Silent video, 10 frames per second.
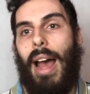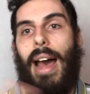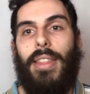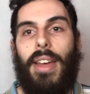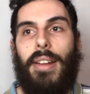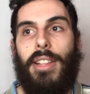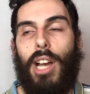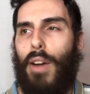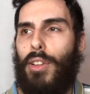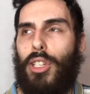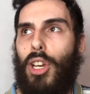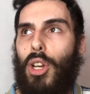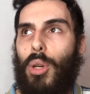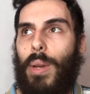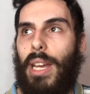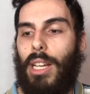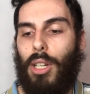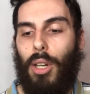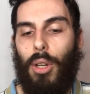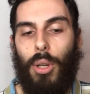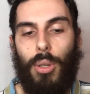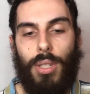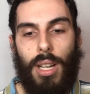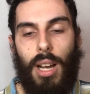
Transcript: and then the other two include,